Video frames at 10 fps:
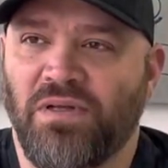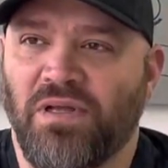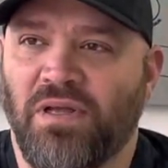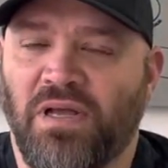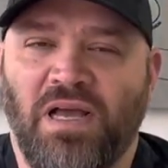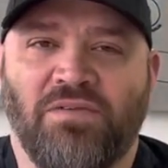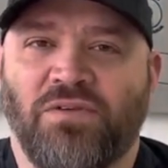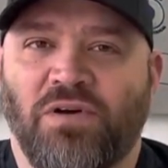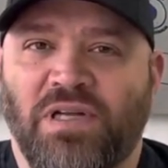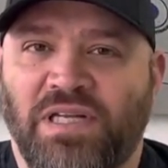I have
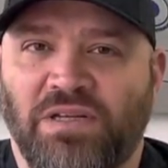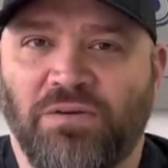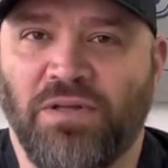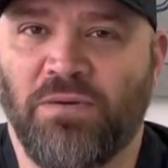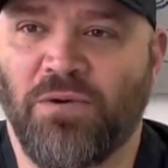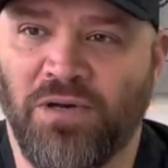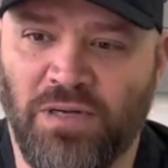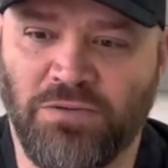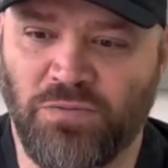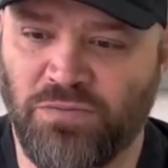no idea who they were, and I
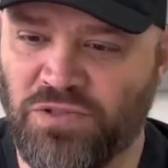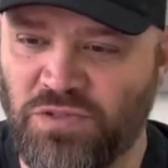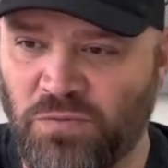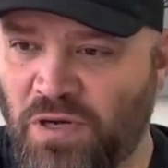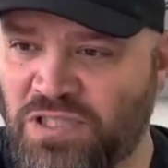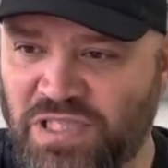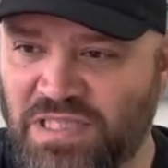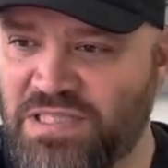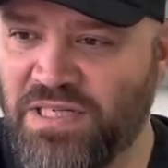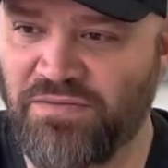was just watching a
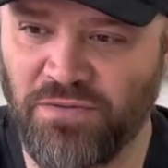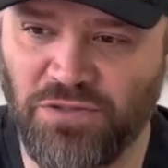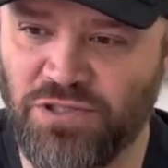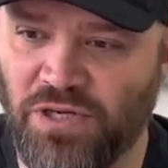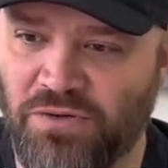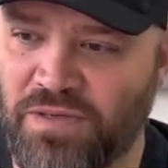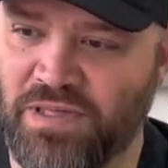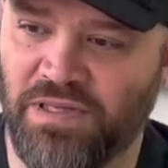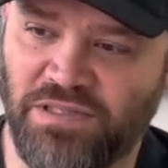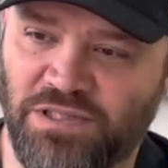seafood show, and
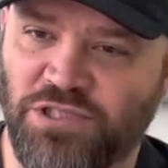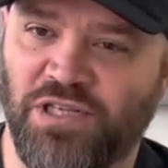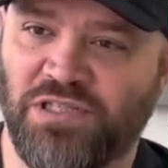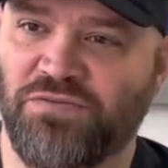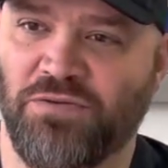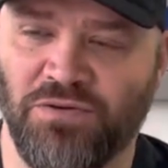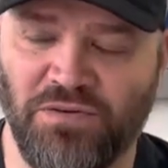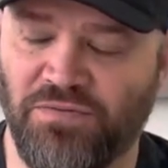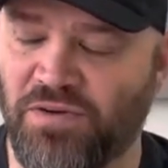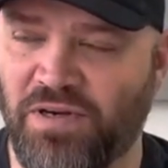there's a GX4 on the
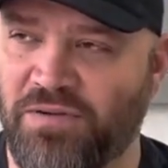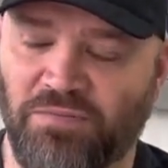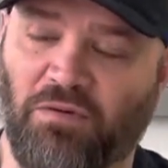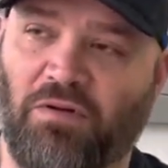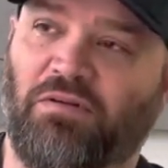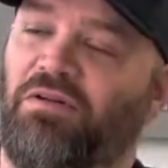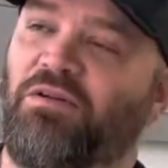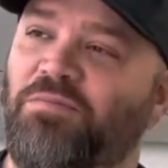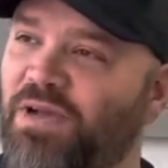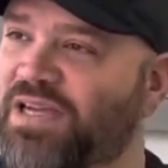front. Oh
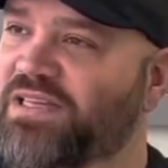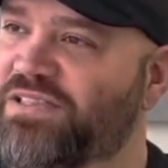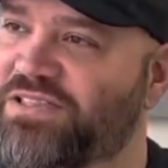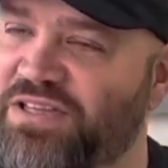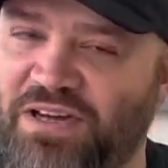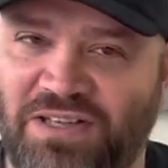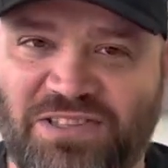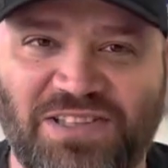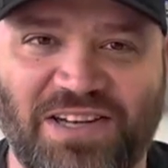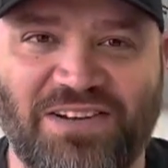my
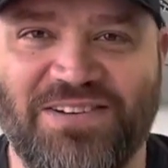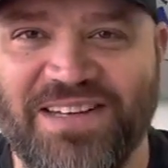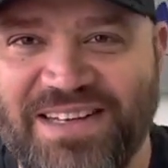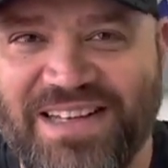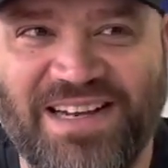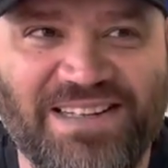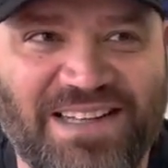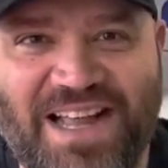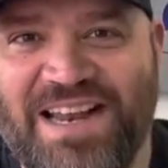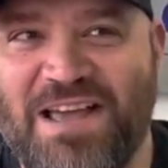gosh, you know, how did
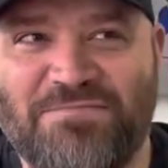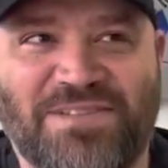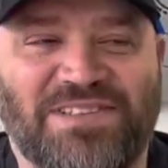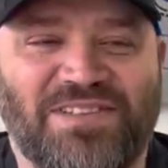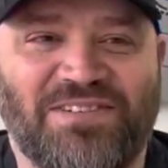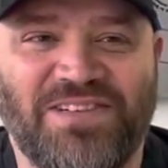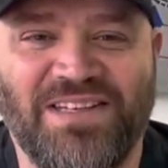that happen? So,